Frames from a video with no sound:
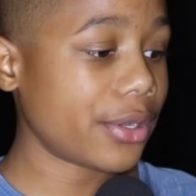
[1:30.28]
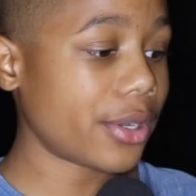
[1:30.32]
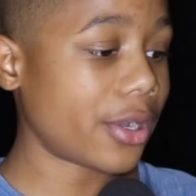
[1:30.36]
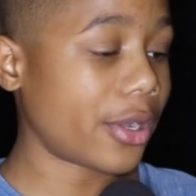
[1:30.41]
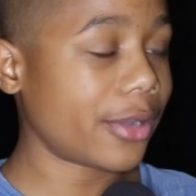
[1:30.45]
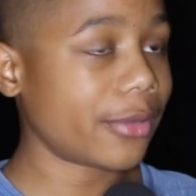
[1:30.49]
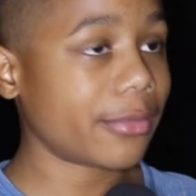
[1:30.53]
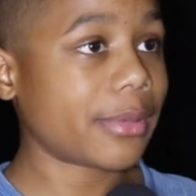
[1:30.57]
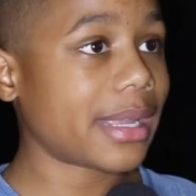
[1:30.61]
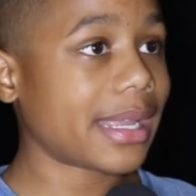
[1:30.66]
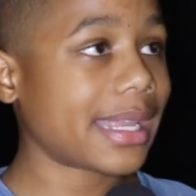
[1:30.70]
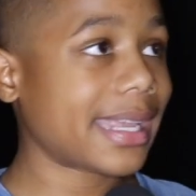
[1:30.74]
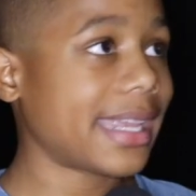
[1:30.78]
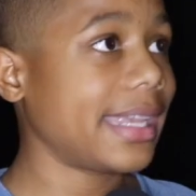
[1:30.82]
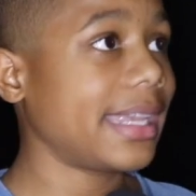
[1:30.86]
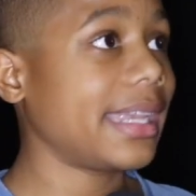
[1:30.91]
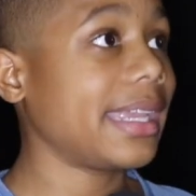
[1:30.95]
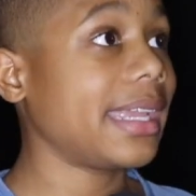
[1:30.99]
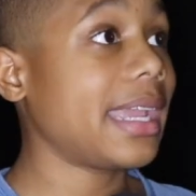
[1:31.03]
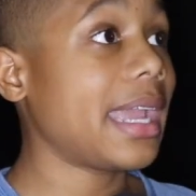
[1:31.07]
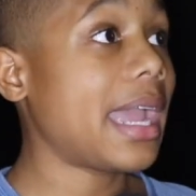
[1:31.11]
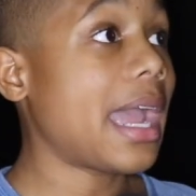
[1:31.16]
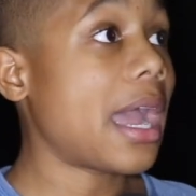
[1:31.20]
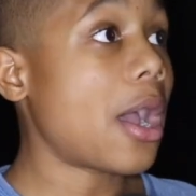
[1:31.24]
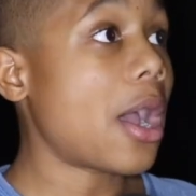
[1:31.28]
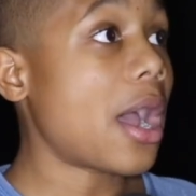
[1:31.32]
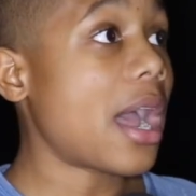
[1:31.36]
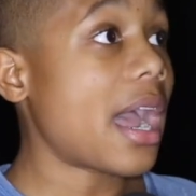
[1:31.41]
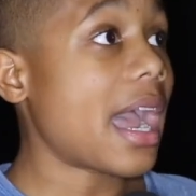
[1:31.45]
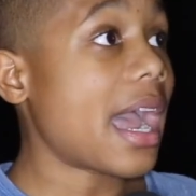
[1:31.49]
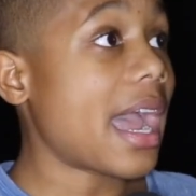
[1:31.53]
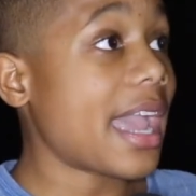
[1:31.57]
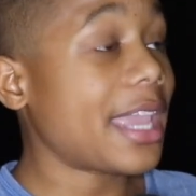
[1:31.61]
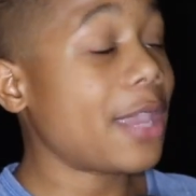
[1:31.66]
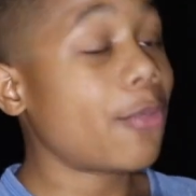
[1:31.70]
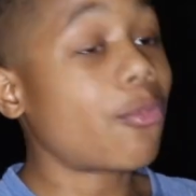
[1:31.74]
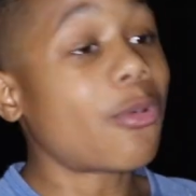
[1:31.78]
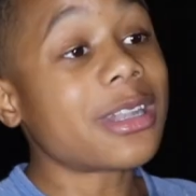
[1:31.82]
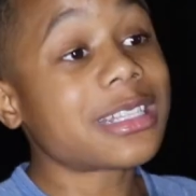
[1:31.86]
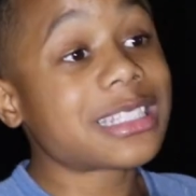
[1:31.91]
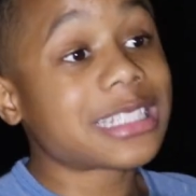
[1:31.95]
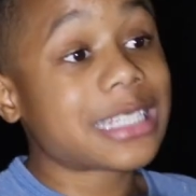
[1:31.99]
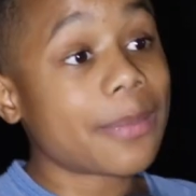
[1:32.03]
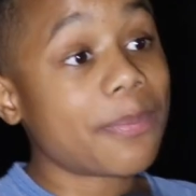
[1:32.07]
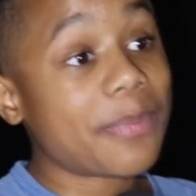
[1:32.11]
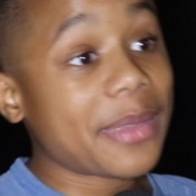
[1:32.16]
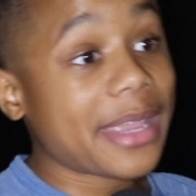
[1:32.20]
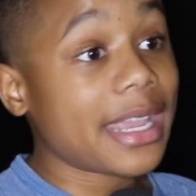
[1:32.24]
know, he he
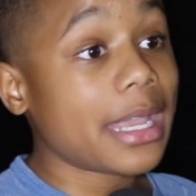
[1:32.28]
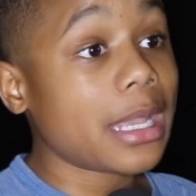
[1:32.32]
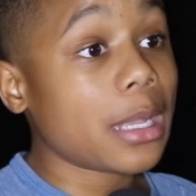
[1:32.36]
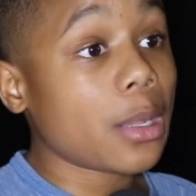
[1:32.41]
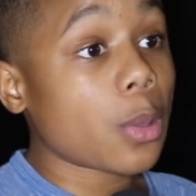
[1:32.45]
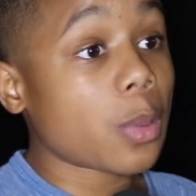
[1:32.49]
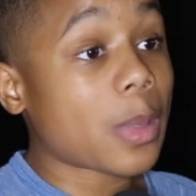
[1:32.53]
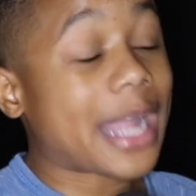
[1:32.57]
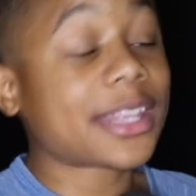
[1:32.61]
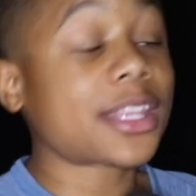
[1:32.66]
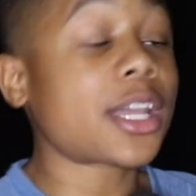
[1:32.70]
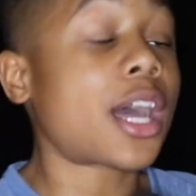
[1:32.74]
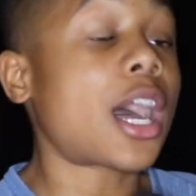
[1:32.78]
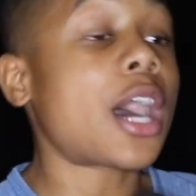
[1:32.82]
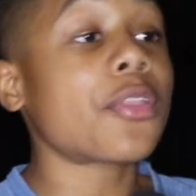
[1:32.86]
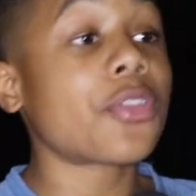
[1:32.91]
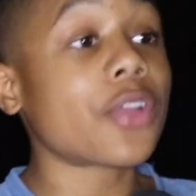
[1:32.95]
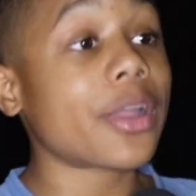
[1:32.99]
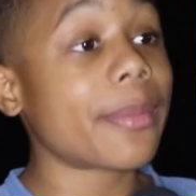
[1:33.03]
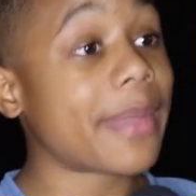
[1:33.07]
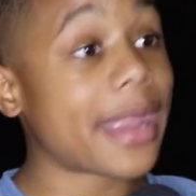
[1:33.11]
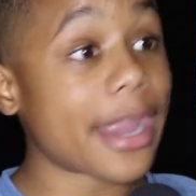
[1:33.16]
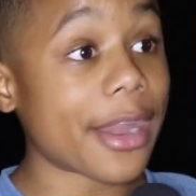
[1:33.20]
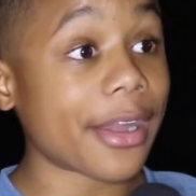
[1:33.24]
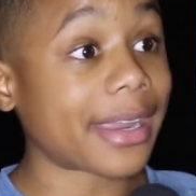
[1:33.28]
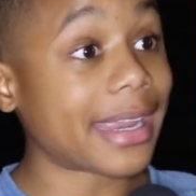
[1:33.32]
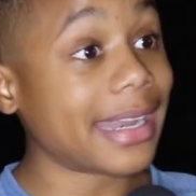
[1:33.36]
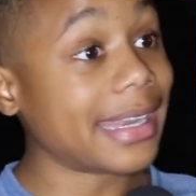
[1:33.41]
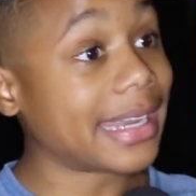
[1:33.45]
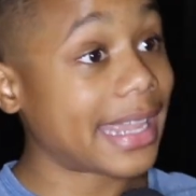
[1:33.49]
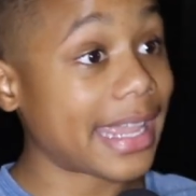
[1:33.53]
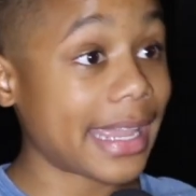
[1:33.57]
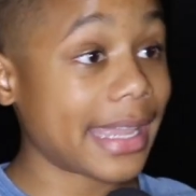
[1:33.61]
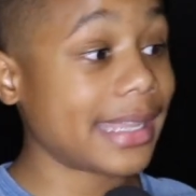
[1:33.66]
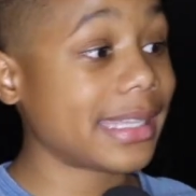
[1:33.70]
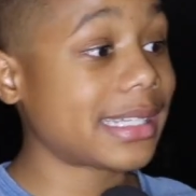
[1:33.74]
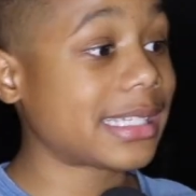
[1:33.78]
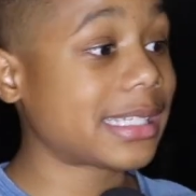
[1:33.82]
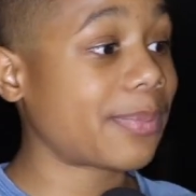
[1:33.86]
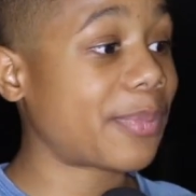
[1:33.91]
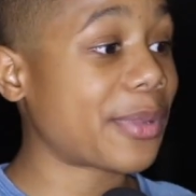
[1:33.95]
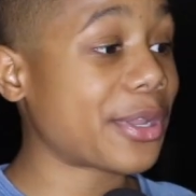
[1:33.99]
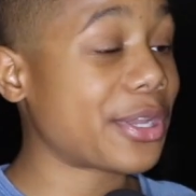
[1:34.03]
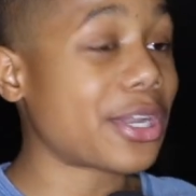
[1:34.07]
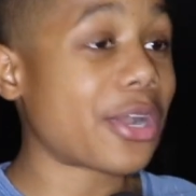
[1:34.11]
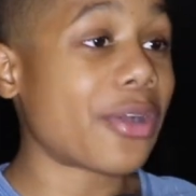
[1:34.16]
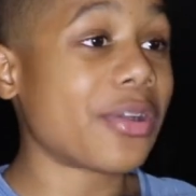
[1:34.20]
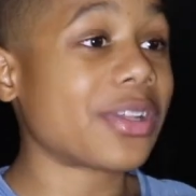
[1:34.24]
wants to be like the other American kids,
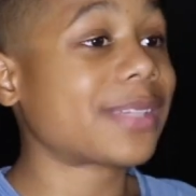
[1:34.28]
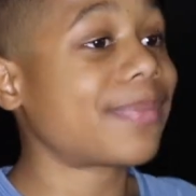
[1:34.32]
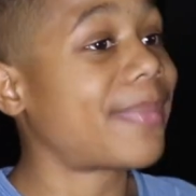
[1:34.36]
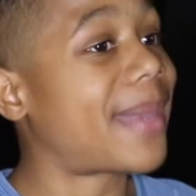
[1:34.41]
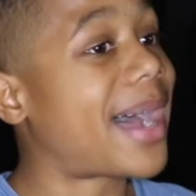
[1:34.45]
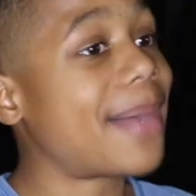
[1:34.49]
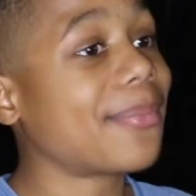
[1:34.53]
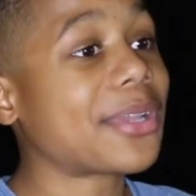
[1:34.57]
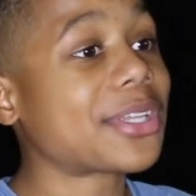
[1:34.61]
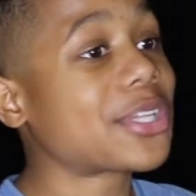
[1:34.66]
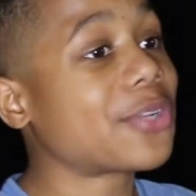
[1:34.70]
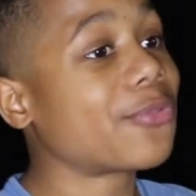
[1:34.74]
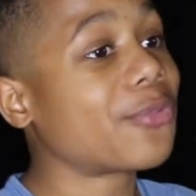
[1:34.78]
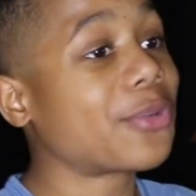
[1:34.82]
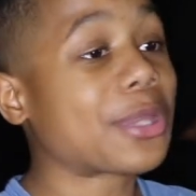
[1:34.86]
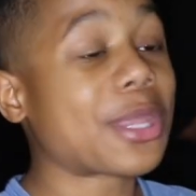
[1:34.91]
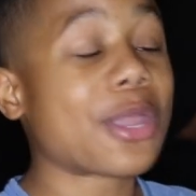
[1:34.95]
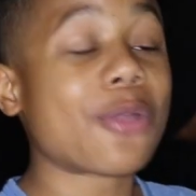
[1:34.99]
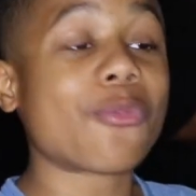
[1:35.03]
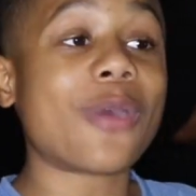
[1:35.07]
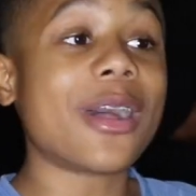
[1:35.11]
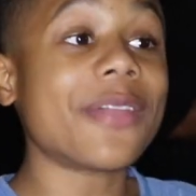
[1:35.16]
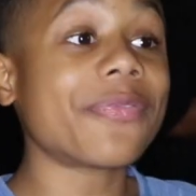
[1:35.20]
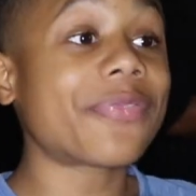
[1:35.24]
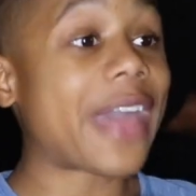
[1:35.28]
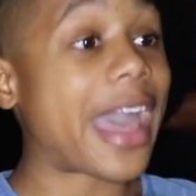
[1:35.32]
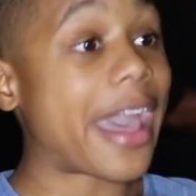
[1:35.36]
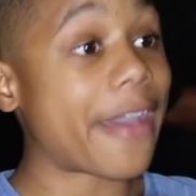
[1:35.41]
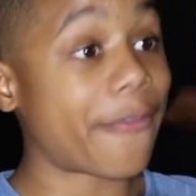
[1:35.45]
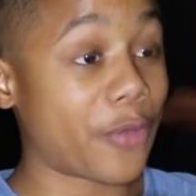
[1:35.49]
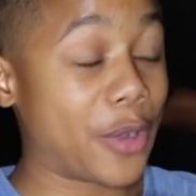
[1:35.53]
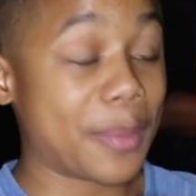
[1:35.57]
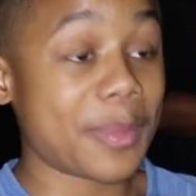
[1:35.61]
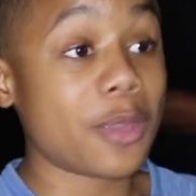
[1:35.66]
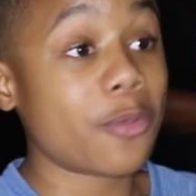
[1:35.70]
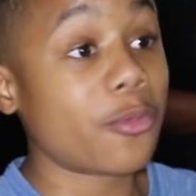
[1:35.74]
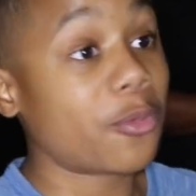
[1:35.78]
but you know, his mom doesn't really want that for him.